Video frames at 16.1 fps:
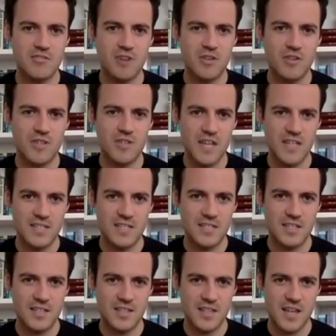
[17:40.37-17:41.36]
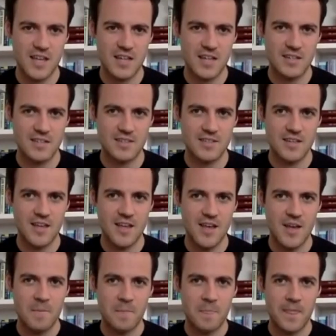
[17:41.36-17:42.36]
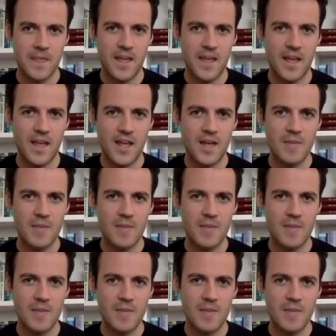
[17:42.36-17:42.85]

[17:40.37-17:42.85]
grotesque things mm.